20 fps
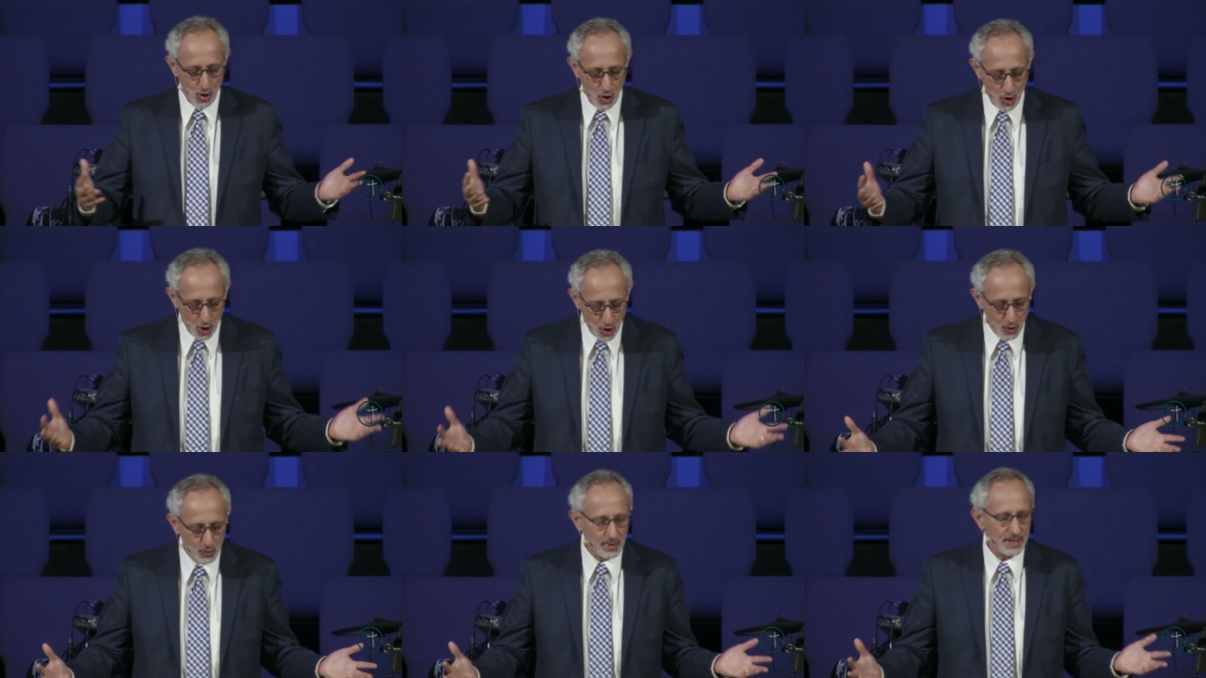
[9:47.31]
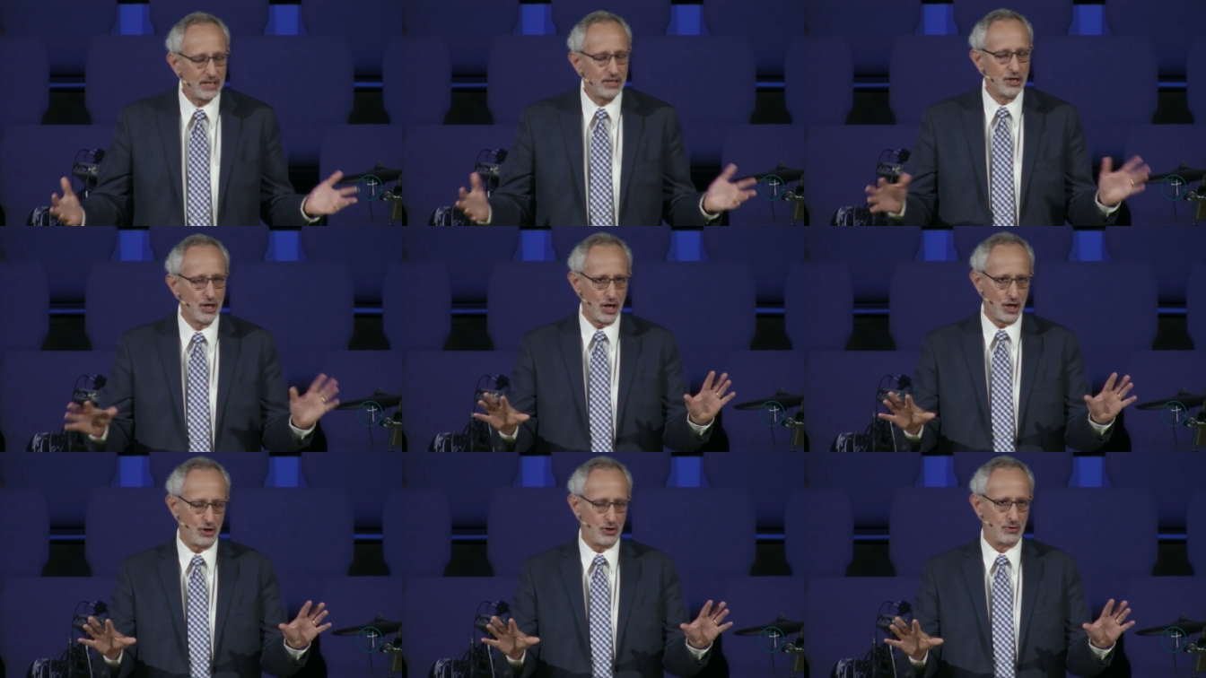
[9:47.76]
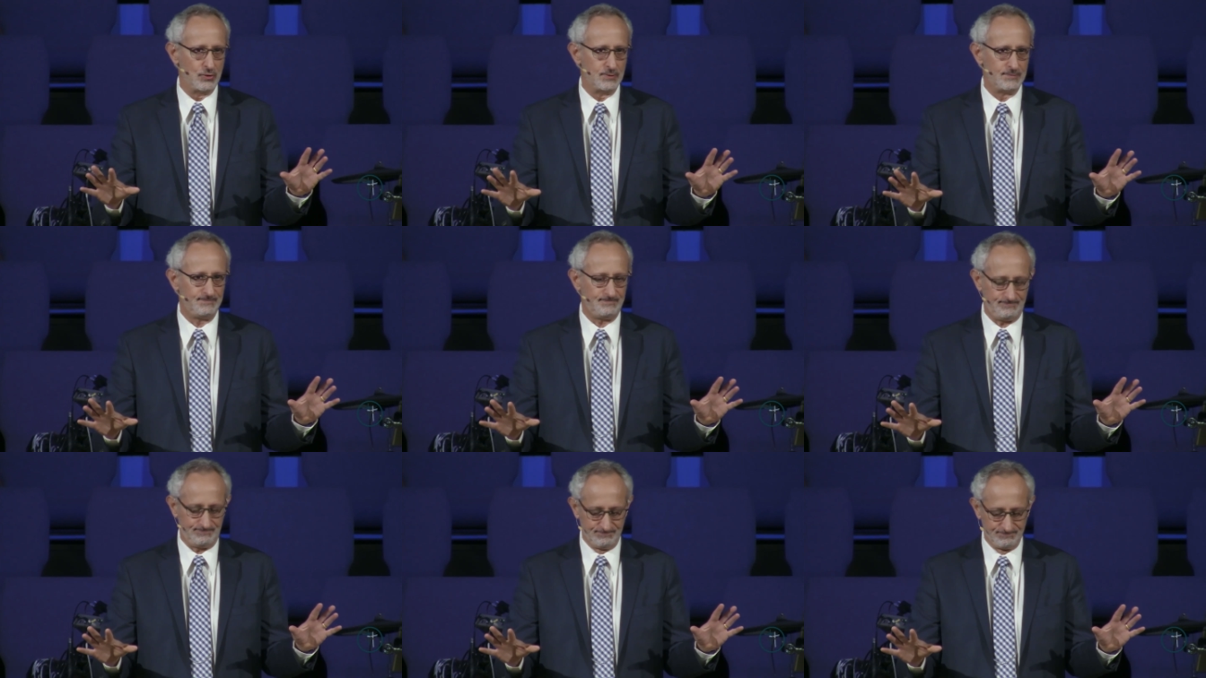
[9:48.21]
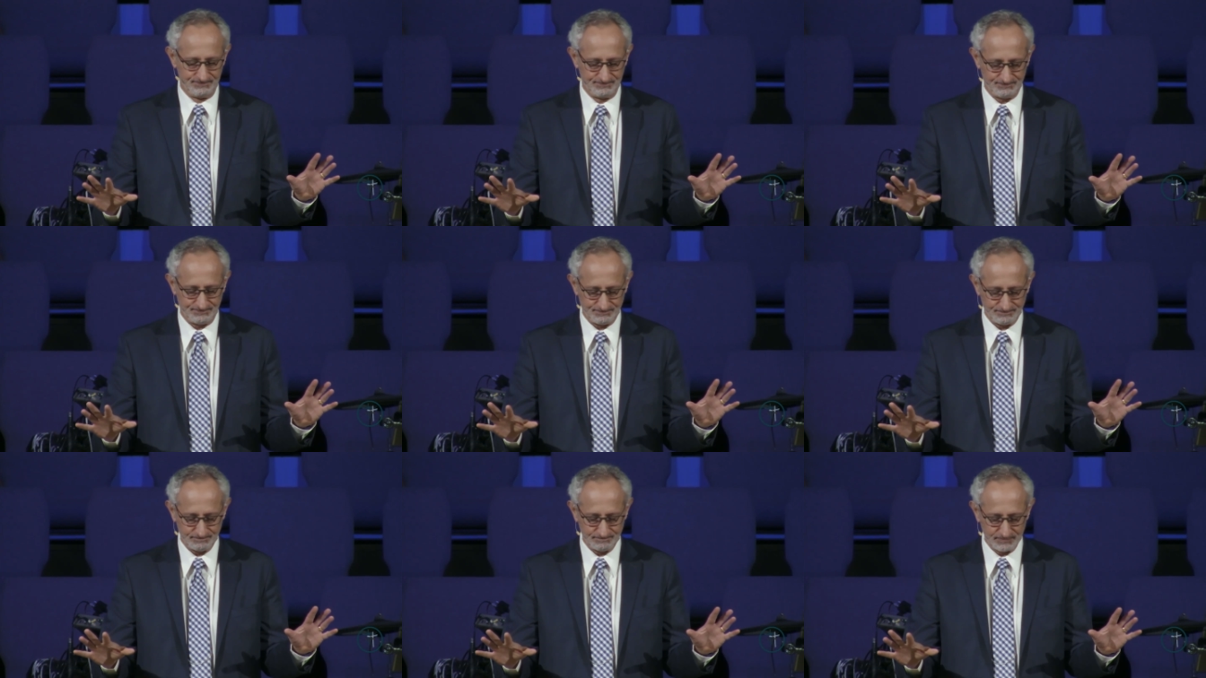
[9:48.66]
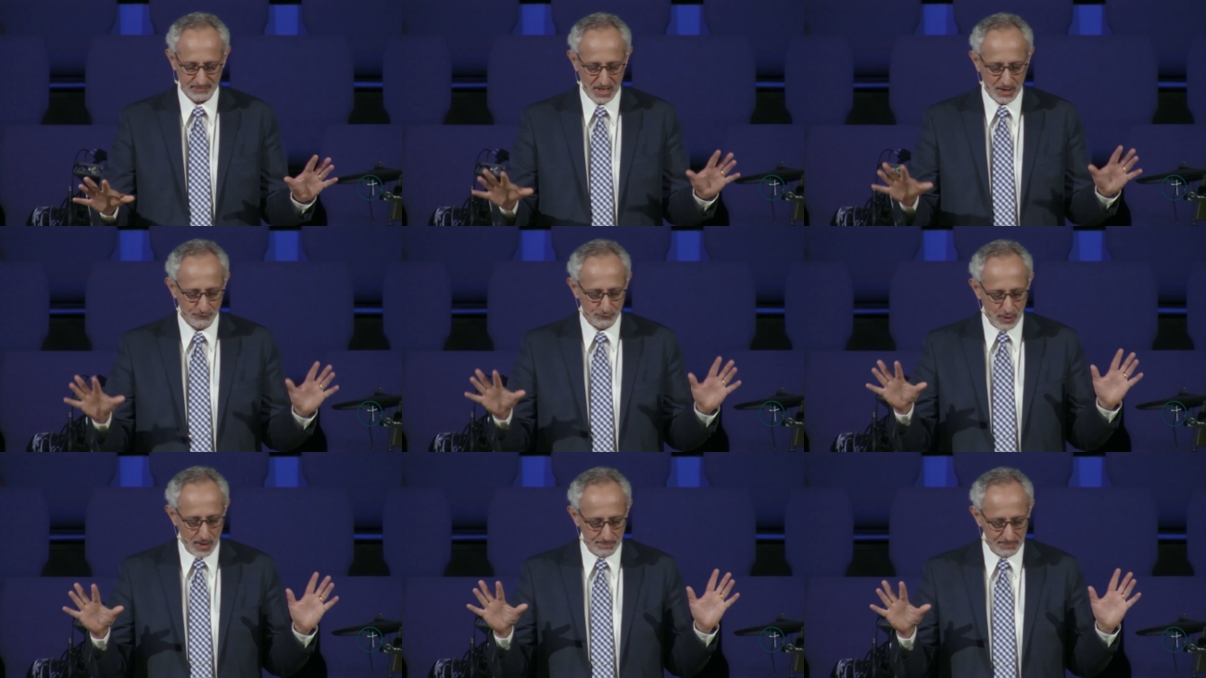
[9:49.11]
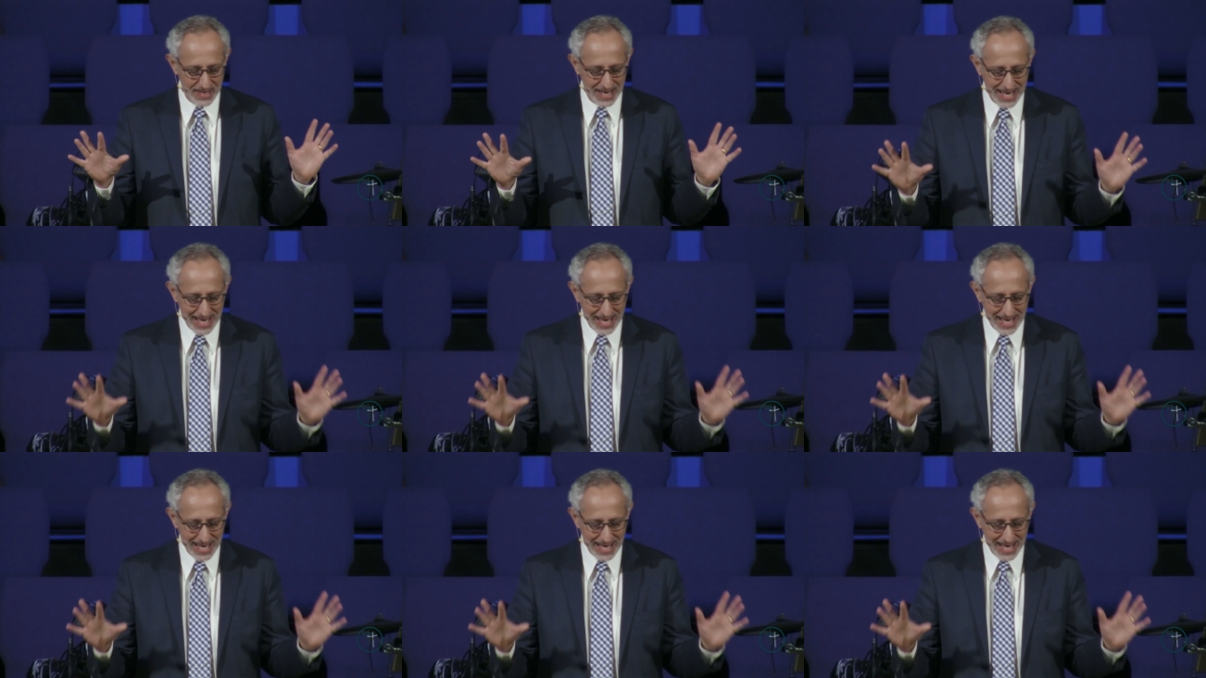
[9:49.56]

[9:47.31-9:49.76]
All we know from